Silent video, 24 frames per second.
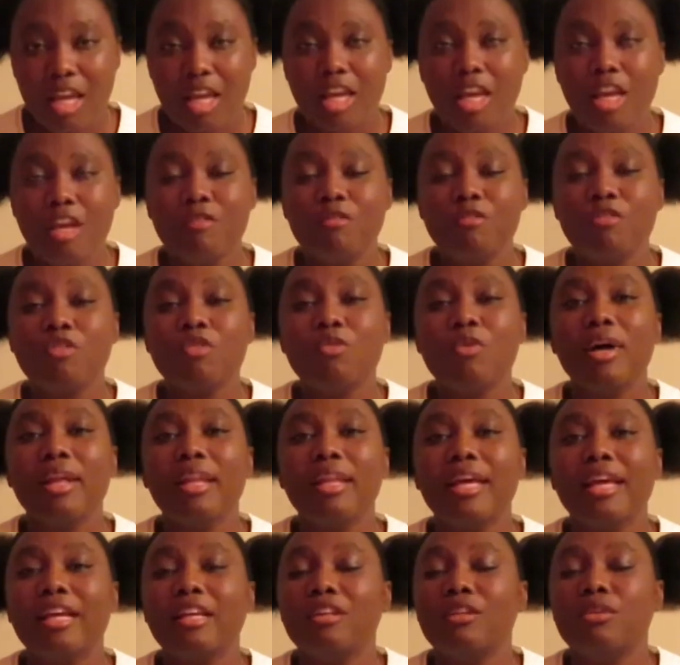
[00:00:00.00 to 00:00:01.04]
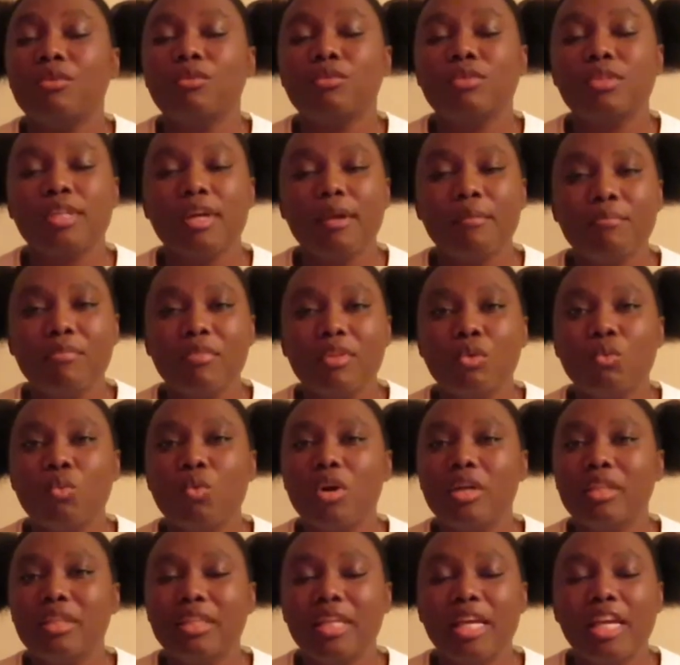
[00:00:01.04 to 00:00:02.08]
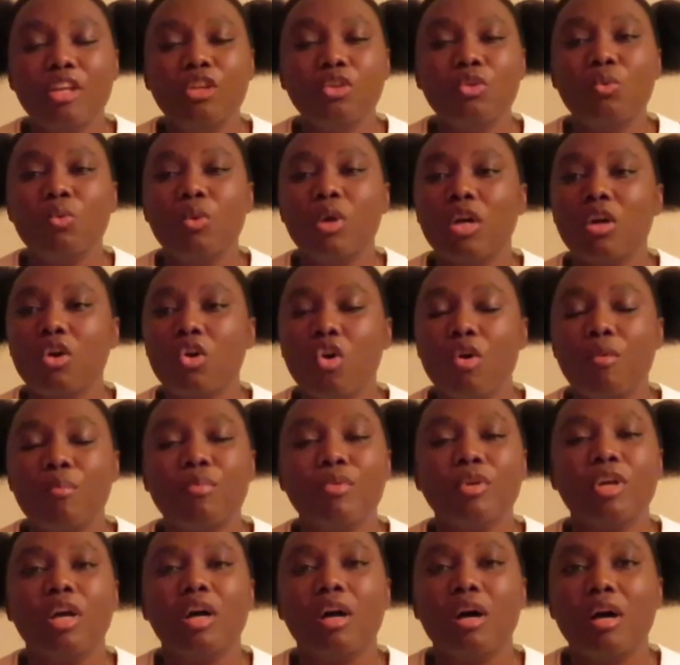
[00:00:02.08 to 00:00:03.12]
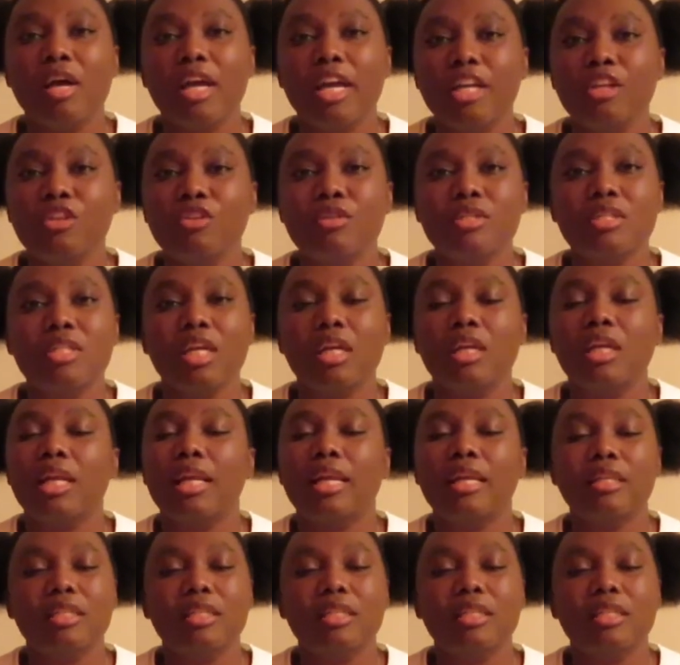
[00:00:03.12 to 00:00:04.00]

If you are like one day you wake up and you said,